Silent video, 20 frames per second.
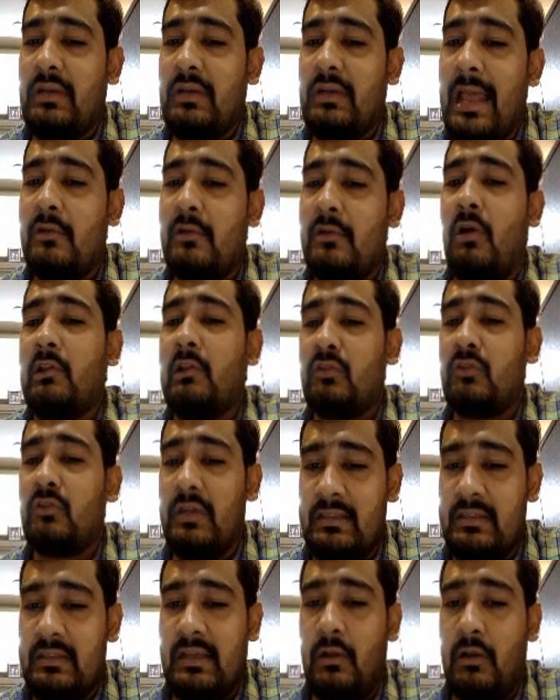TELC also,
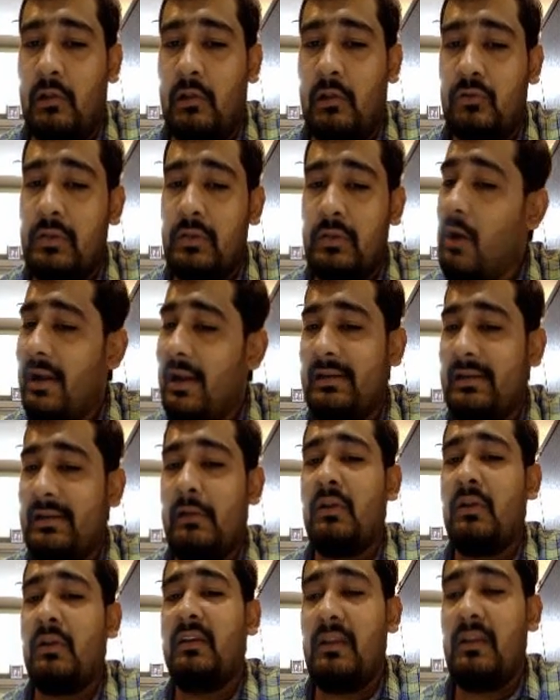ECL also. Now I'll tell
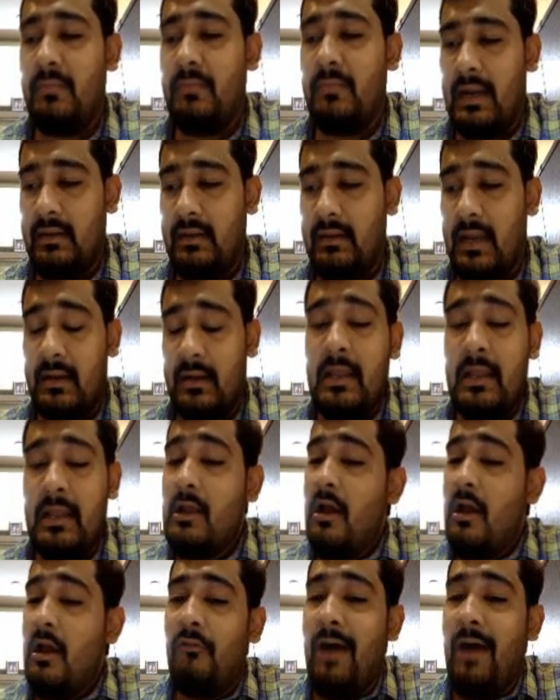you the reason behind that.
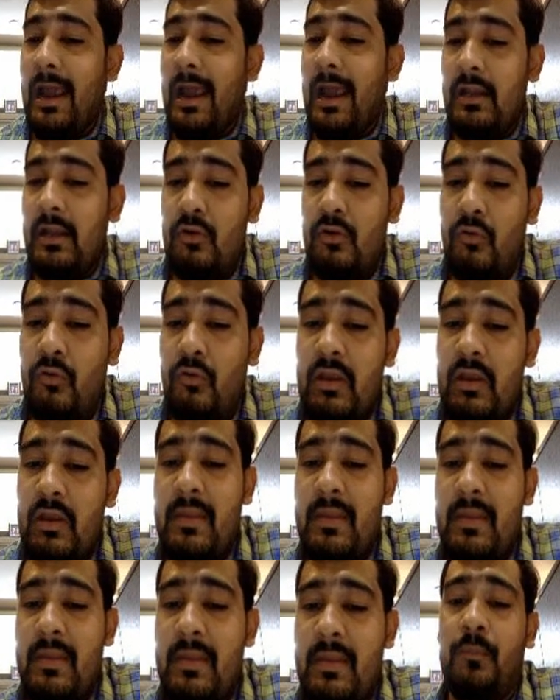Why do we
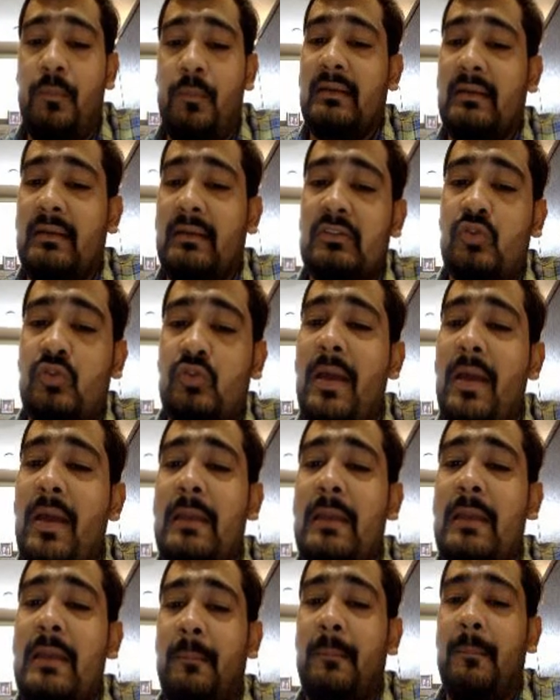make you practice so many
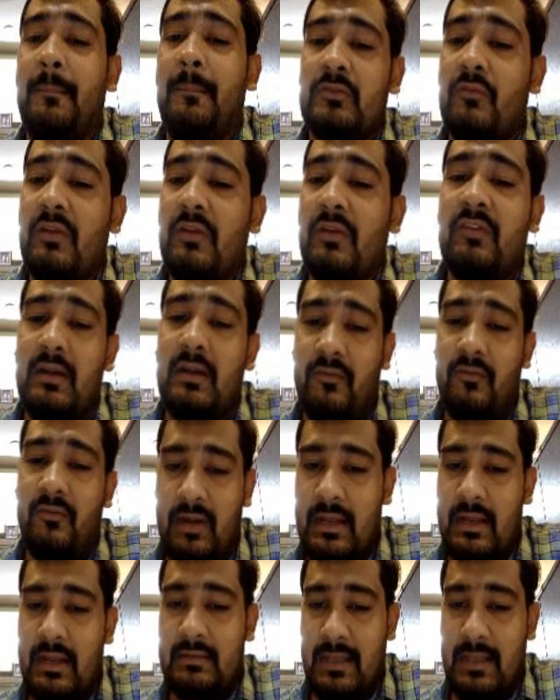papers of different
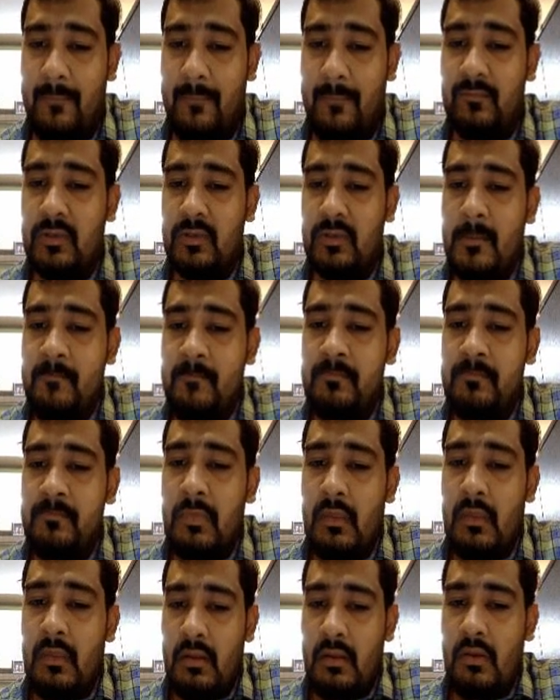exams?
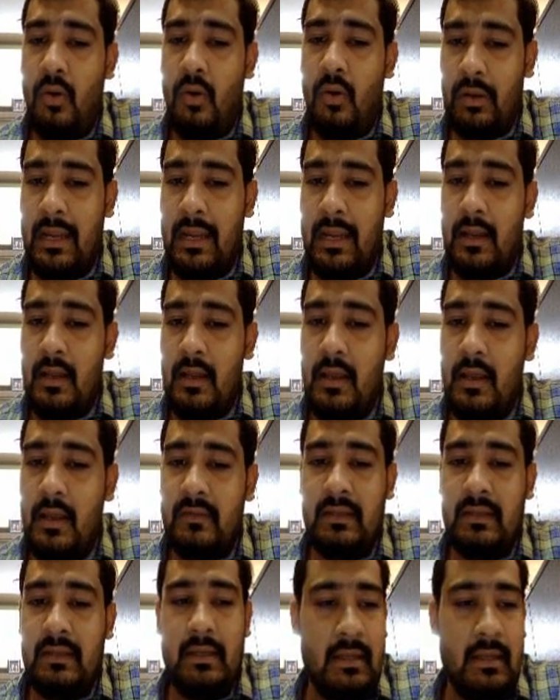Okay,
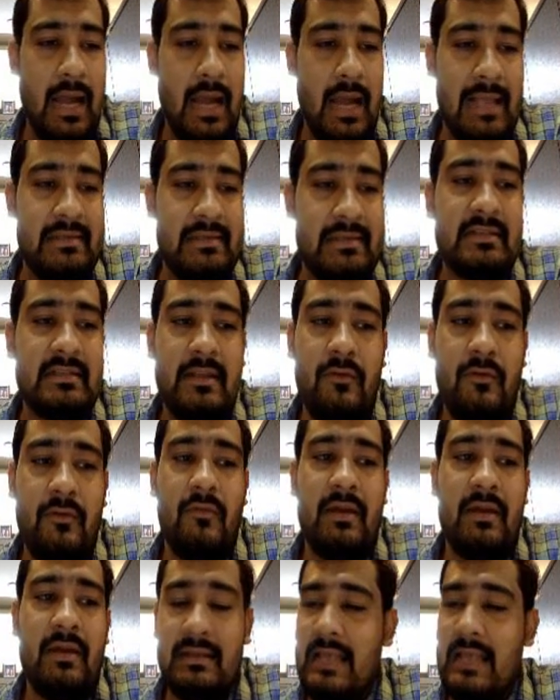see, I'll just give you
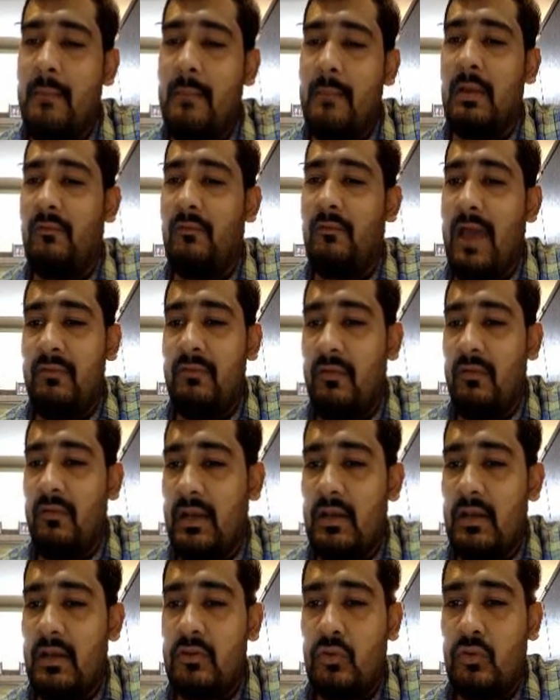one example. When we were
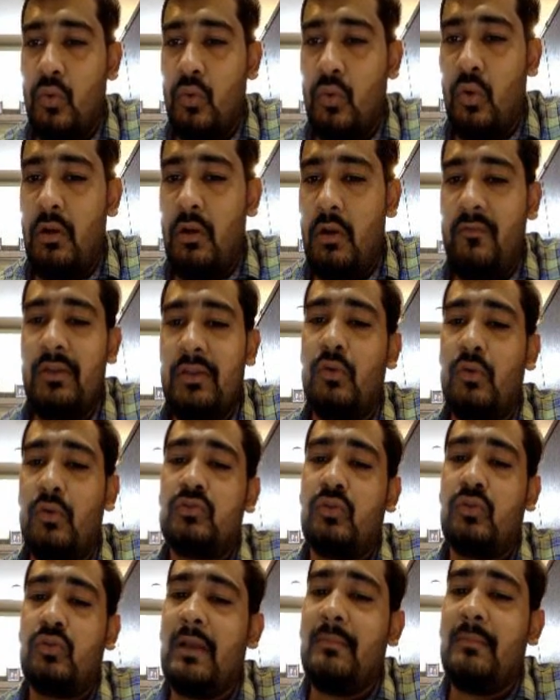in school, we used
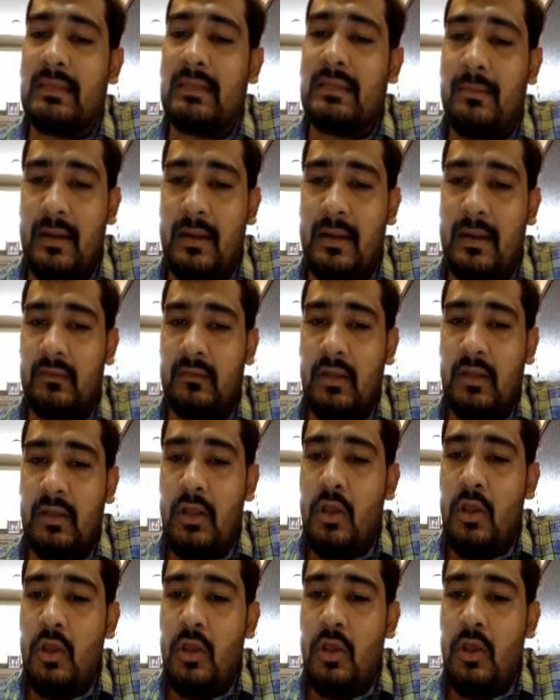to learn mathematics.
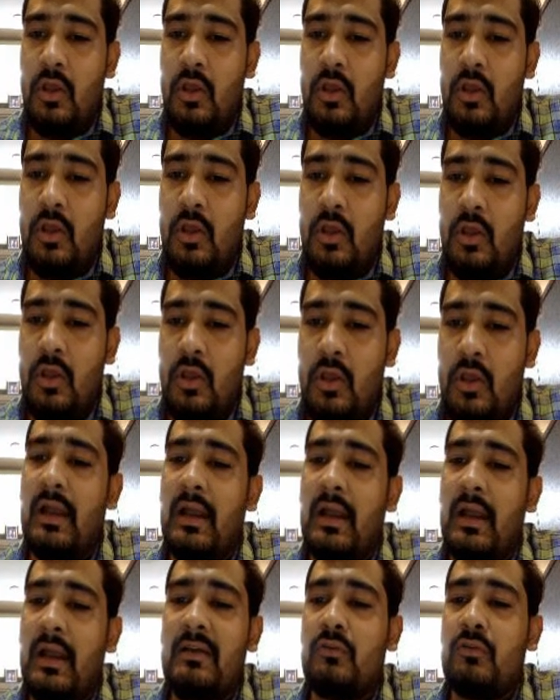So when you
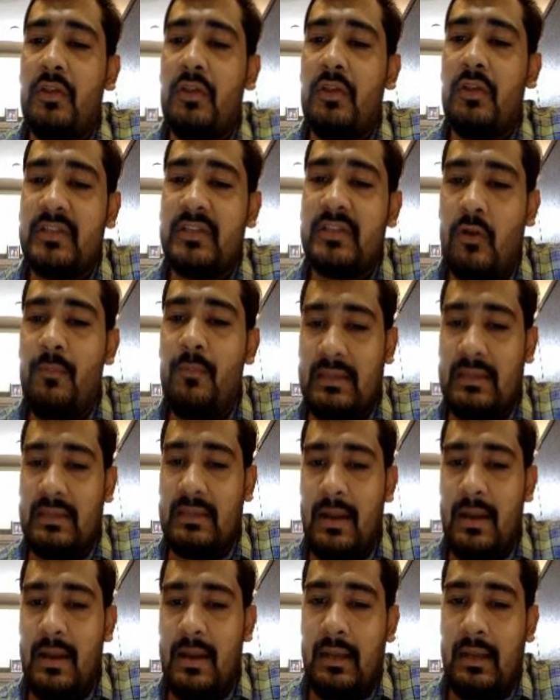learnt one concept of
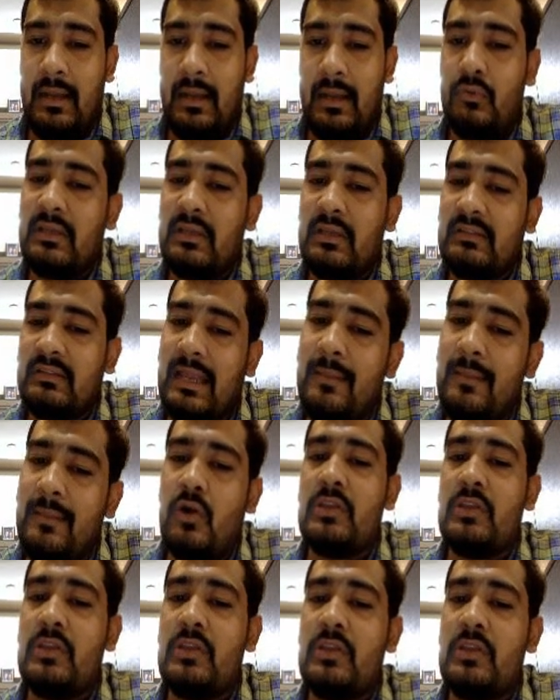mathematics, the same
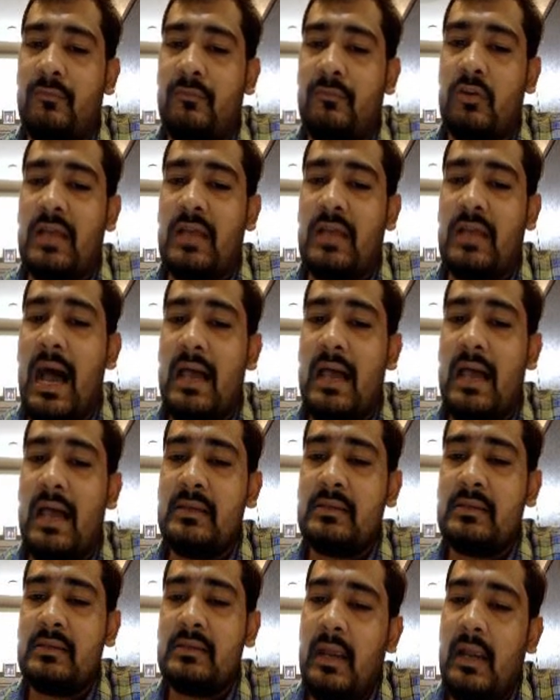concept was
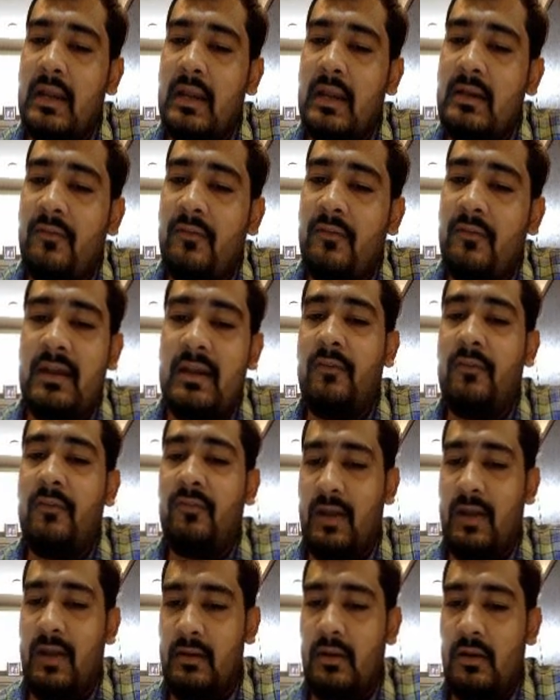asked in different
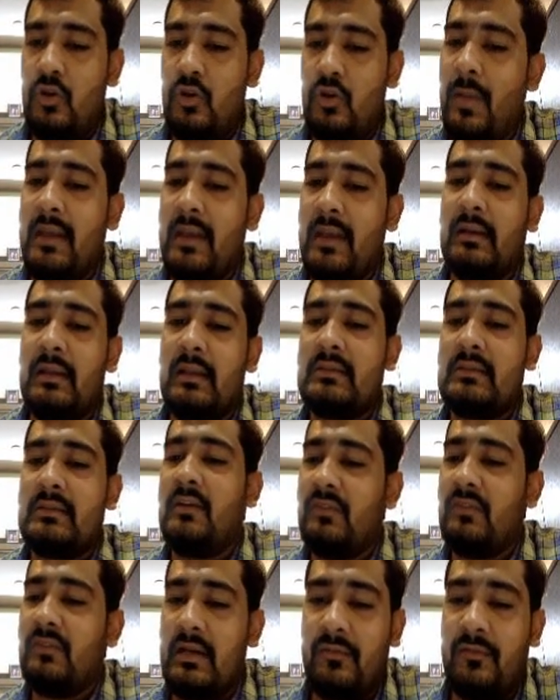numericals,
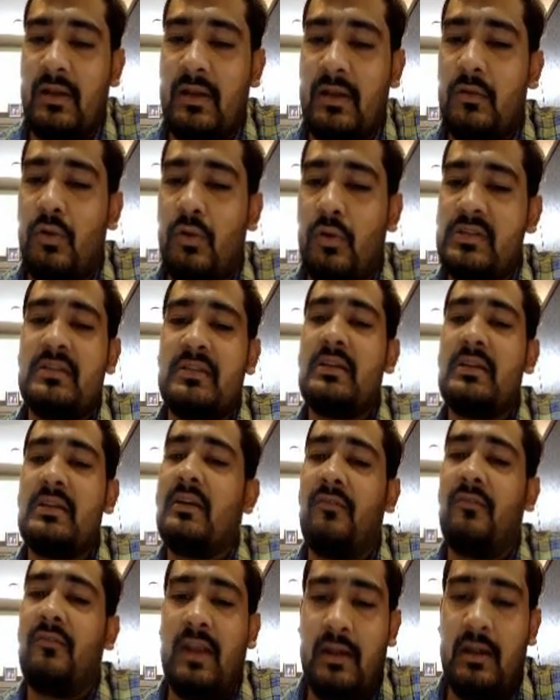different questions in a
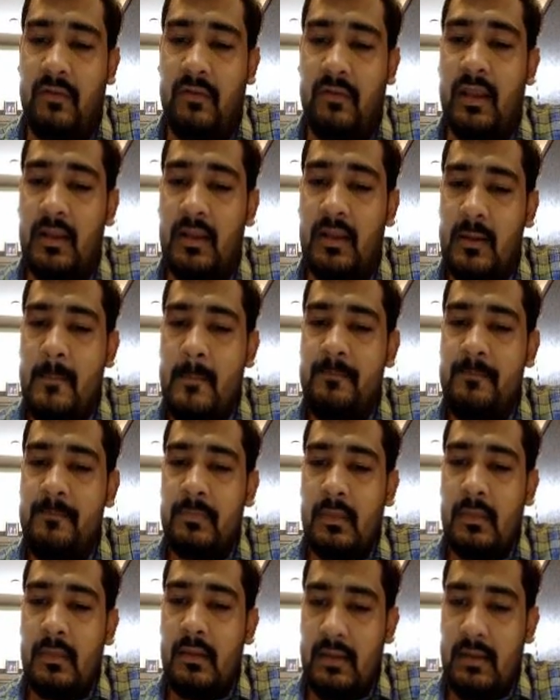different way.
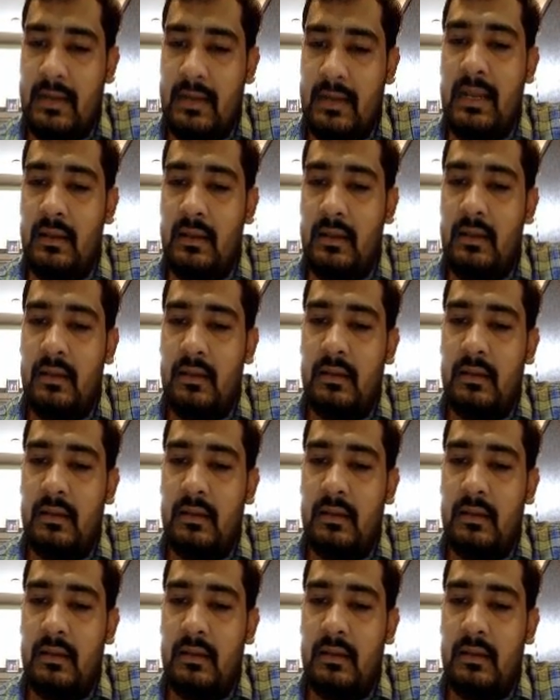Getting?